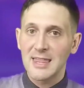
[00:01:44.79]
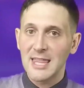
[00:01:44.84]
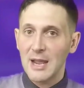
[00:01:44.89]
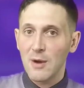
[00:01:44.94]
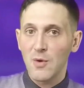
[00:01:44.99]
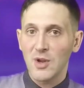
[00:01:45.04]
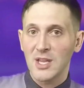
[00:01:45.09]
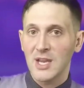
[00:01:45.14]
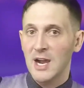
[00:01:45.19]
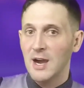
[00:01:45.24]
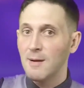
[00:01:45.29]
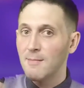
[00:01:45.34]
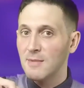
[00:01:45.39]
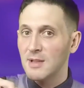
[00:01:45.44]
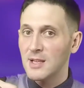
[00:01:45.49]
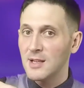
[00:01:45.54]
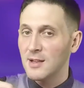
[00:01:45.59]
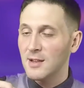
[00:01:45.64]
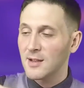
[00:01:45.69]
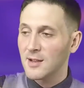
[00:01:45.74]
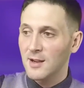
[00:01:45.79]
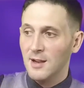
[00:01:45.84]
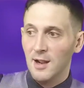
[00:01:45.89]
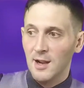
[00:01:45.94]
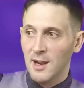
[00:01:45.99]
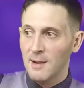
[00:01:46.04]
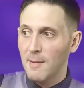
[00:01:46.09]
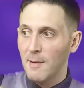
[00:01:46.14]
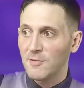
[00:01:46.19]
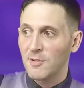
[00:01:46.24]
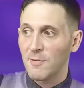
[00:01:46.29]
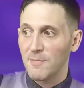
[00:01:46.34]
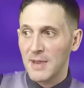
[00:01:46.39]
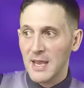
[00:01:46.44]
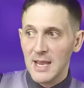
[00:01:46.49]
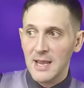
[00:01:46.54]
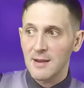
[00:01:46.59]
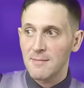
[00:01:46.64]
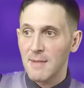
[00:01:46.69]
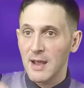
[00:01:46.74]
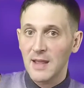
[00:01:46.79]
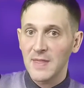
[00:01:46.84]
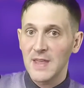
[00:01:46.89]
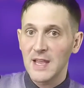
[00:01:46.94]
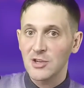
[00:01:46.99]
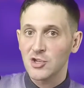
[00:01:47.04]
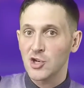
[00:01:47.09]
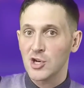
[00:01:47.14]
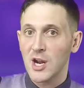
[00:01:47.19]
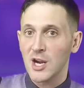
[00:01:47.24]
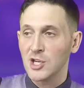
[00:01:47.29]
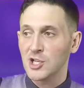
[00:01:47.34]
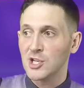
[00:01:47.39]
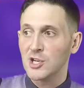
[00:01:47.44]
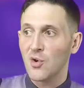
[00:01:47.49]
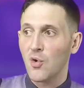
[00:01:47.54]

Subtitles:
they would come up to me and make the introduction,